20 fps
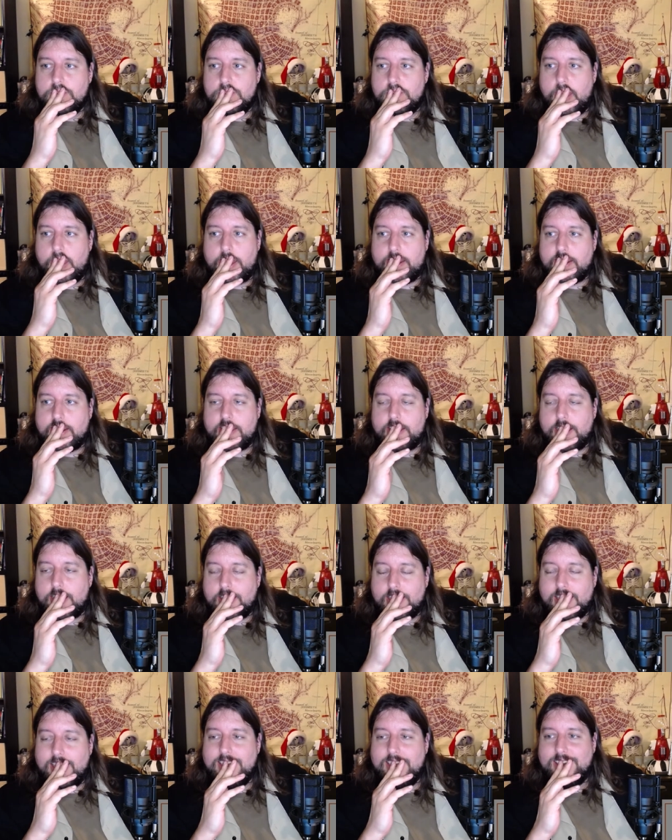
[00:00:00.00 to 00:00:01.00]
and I,
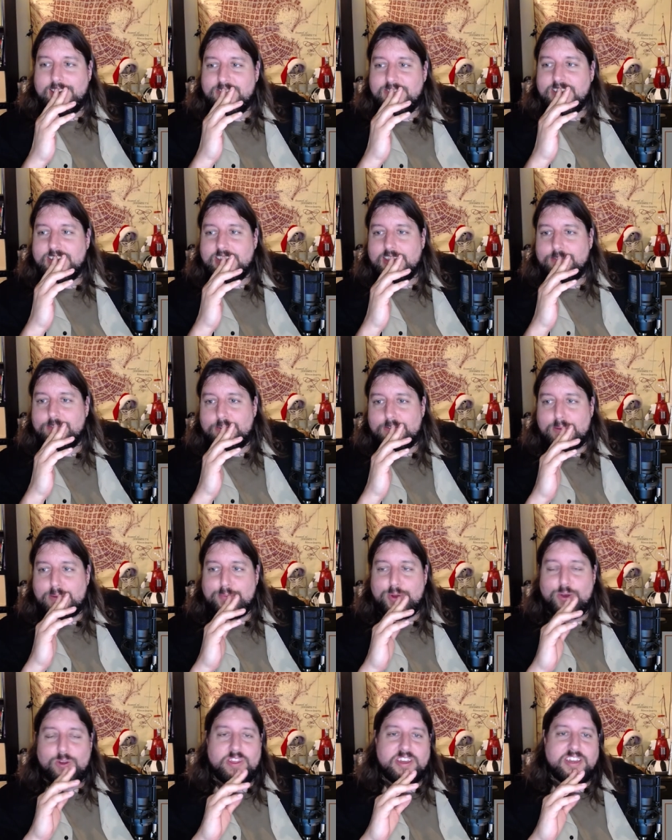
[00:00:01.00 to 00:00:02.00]
I haven't even
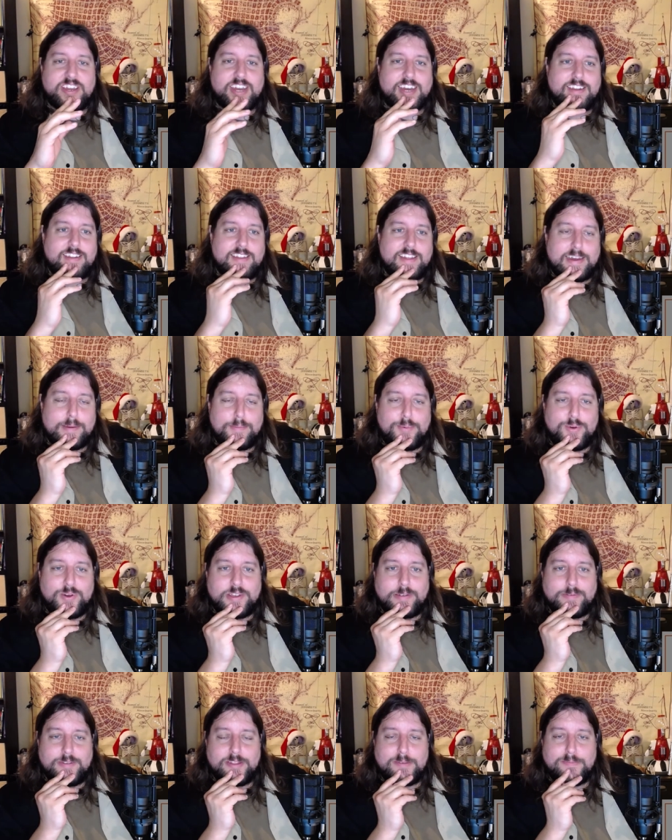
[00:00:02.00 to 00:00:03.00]
remotely got to that
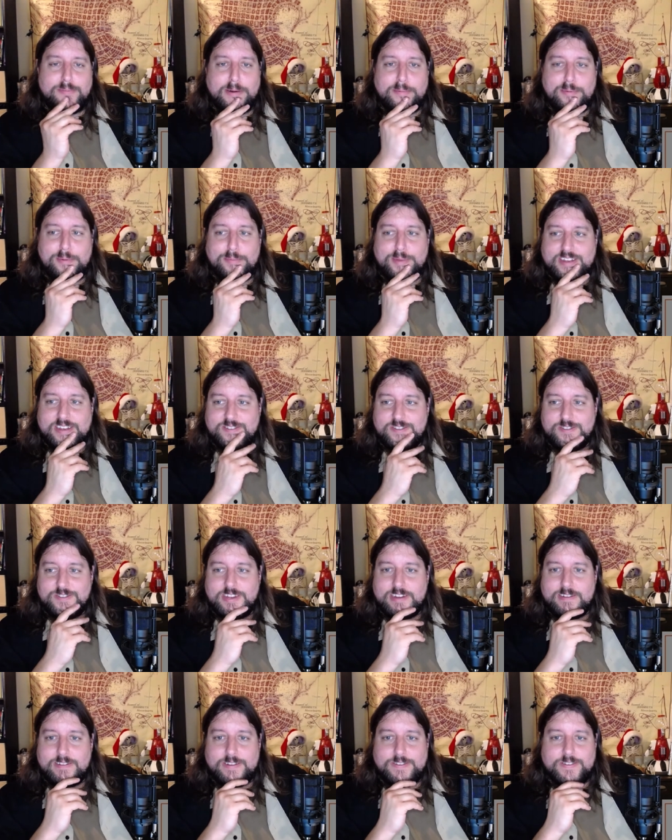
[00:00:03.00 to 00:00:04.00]
point with the Puppet Master
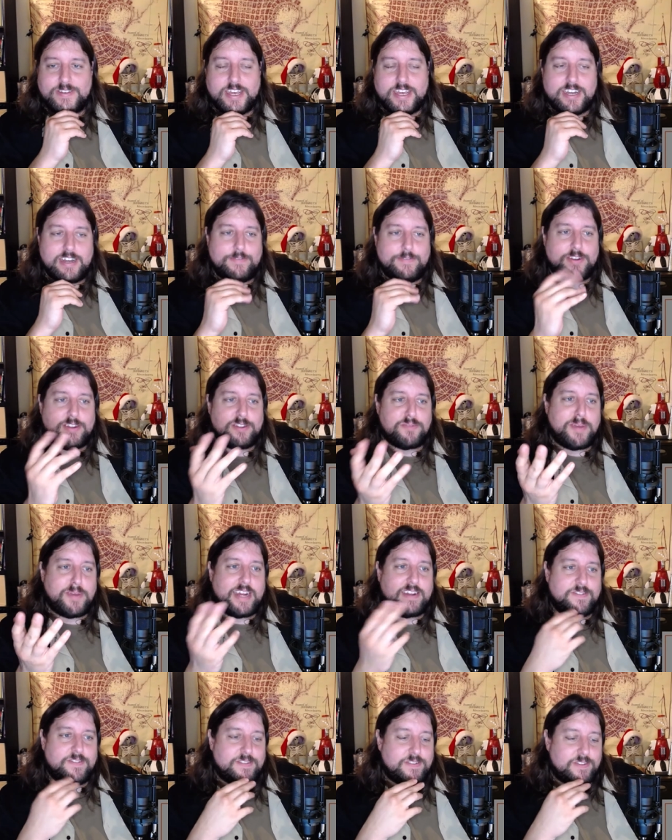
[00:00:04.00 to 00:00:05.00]
series yet, even as
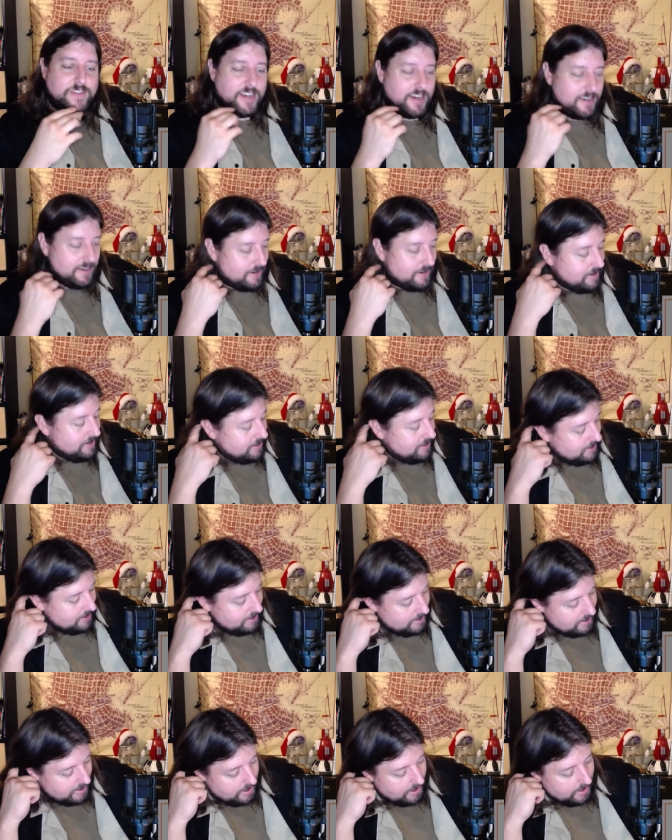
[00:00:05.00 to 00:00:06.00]
bad as it's gotten.
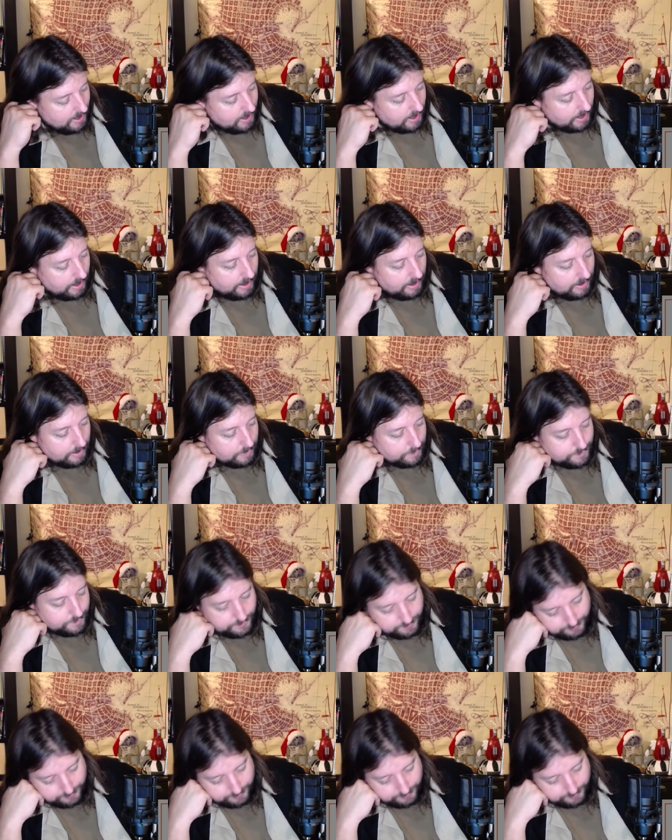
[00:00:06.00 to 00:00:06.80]
Um,